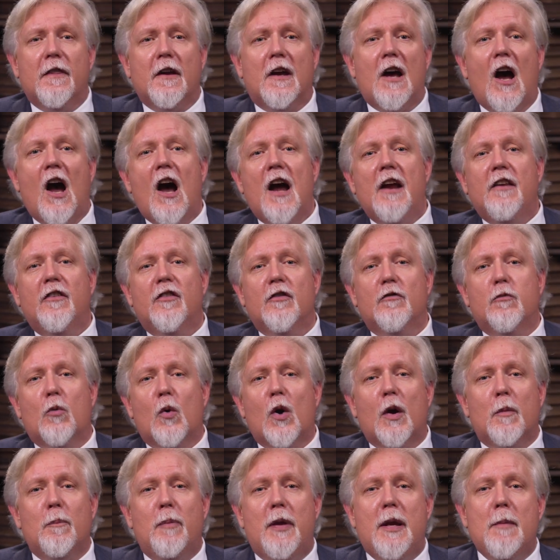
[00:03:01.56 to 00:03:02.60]
the kinds of
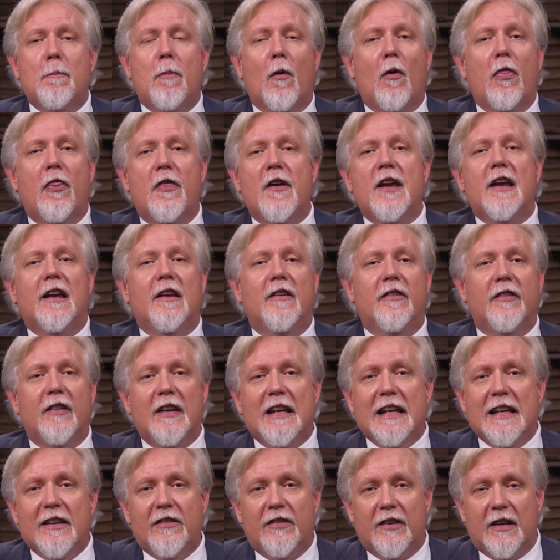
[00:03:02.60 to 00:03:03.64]
work people think
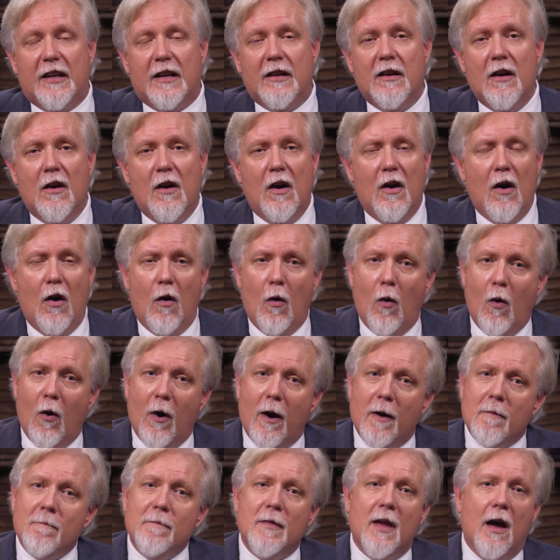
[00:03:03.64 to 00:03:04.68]
is easy,
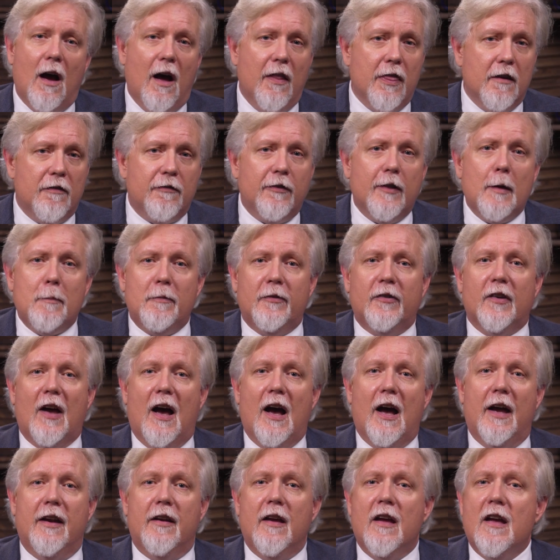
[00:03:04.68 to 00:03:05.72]
or on the flip
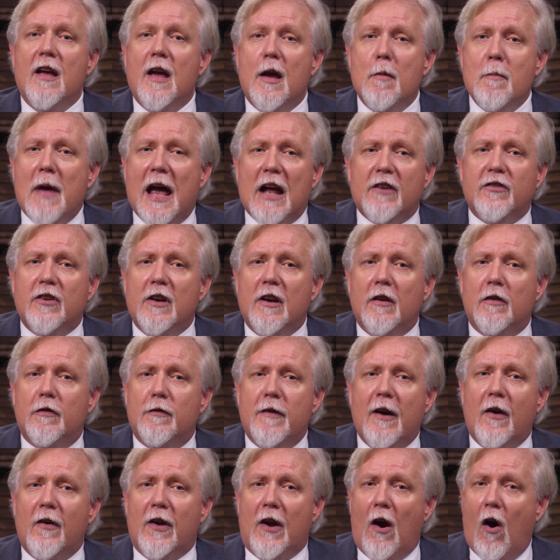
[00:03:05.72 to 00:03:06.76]
side, imagine is
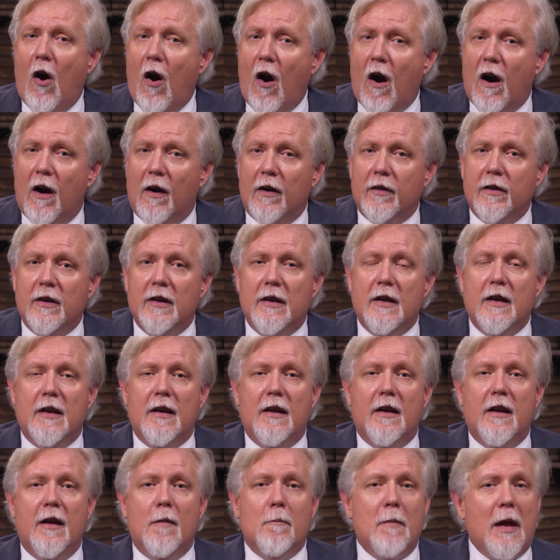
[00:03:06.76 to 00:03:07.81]
very hard,
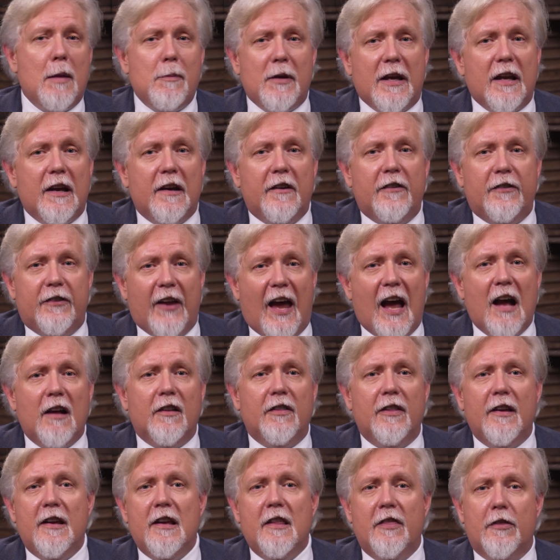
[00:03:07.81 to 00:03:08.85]
may be
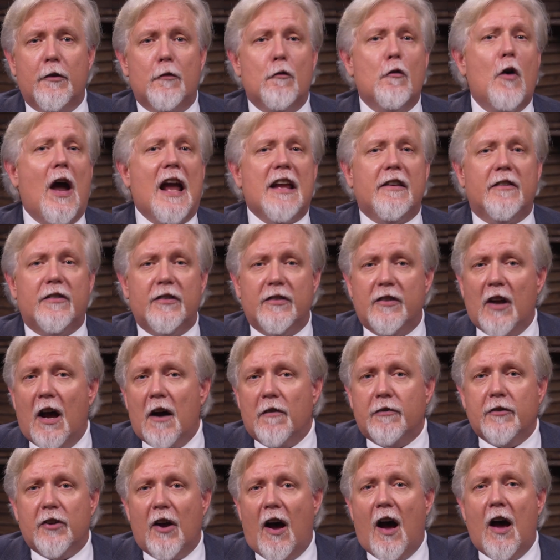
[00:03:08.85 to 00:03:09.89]
exactly the right
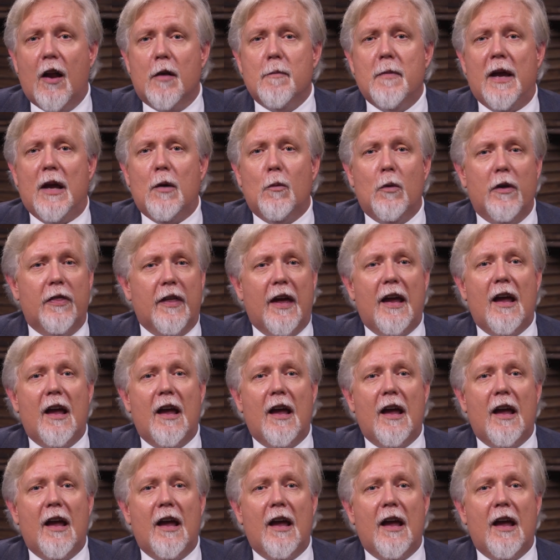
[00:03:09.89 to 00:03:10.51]
stuff to automate with